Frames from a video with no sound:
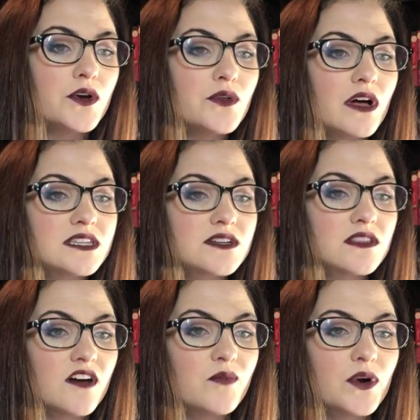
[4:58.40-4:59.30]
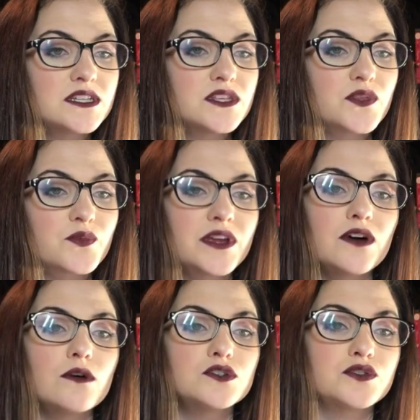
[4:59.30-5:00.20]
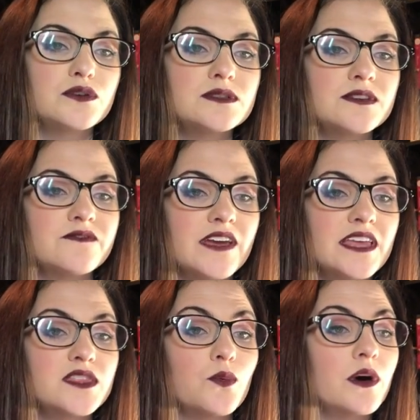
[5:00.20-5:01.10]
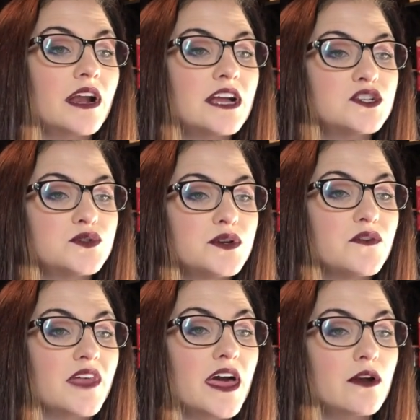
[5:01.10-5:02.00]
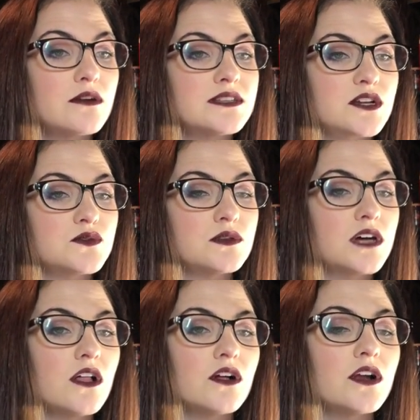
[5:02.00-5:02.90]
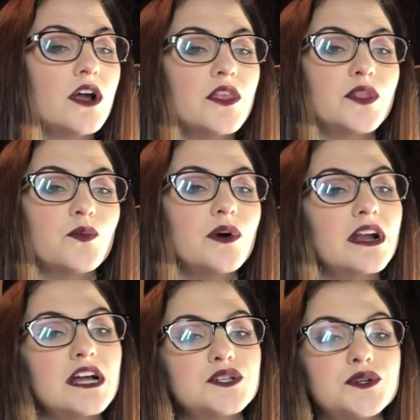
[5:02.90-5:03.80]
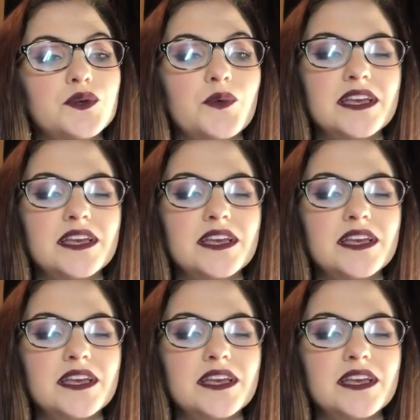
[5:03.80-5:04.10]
who lost their love boys to the three old shrews of fate, the one-eyed shrew of the heterosexual dollar, the one-eyed shrew that